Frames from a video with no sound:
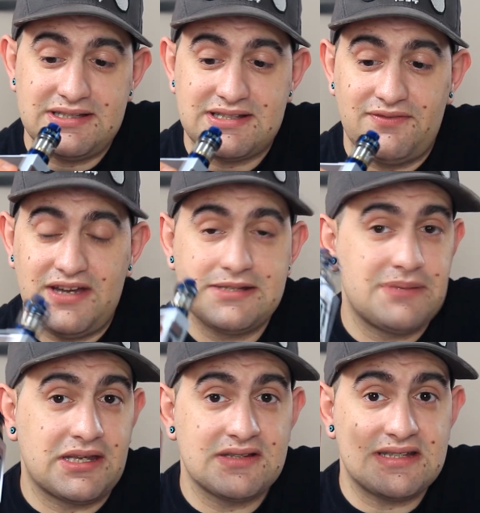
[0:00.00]
this device
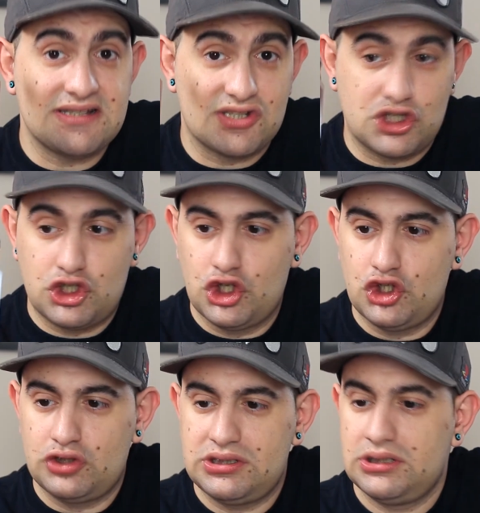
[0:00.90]
because it's
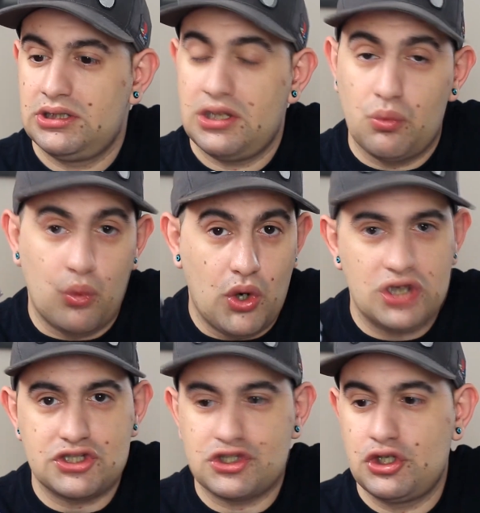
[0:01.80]
good, it
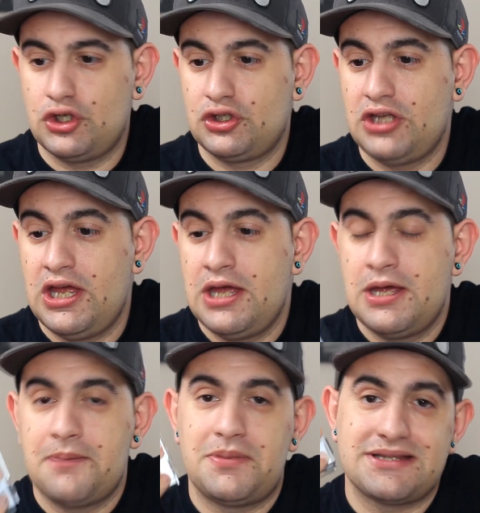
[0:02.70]
works good,
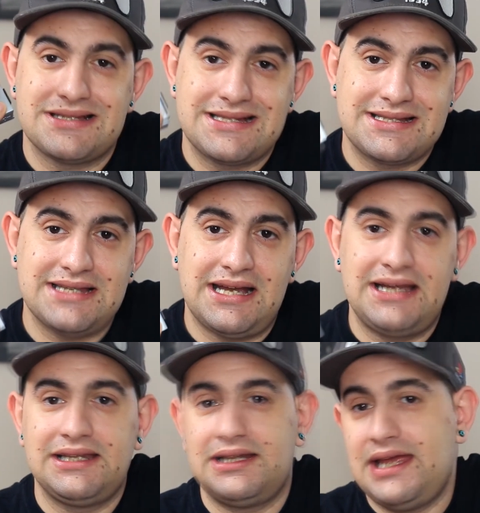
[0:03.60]
but the
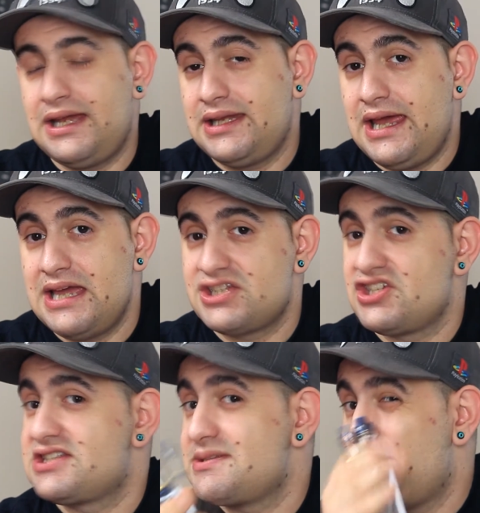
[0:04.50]
style and the
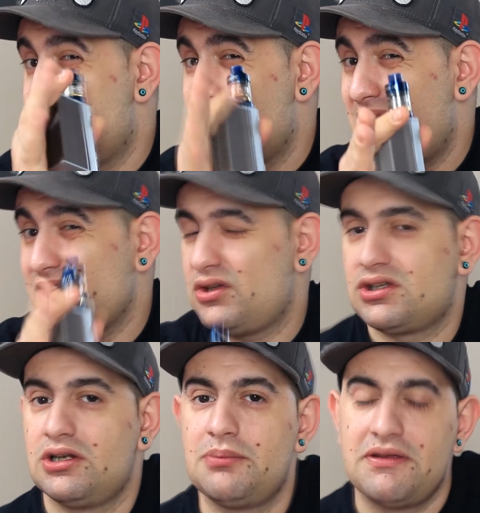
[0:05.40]
edges might not
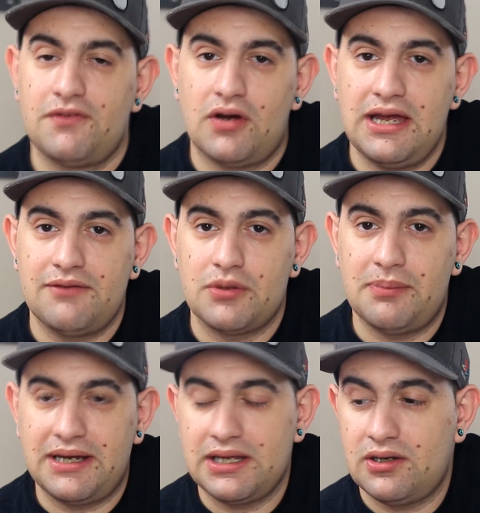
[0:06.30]
gonna be for
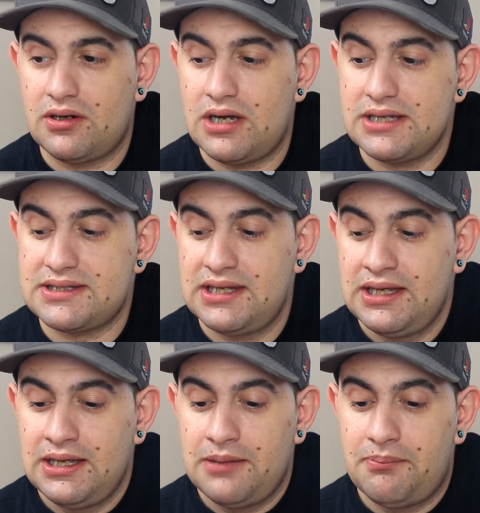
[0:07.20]
everybody, alright?
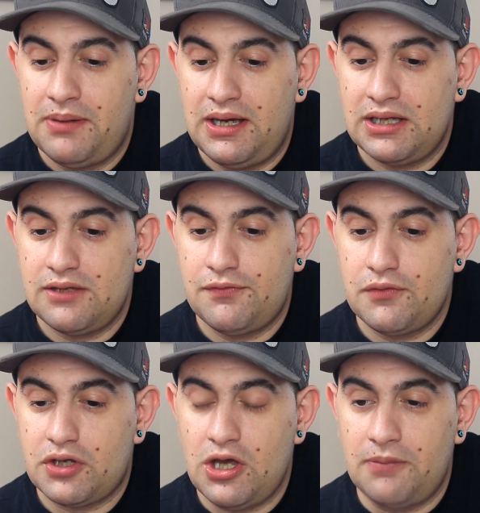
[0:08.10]
But if
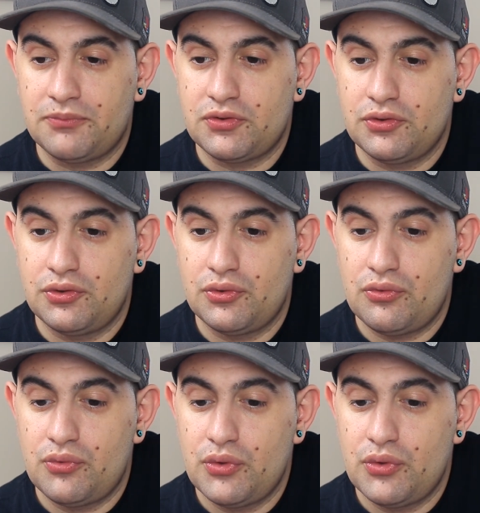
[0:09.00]
you come to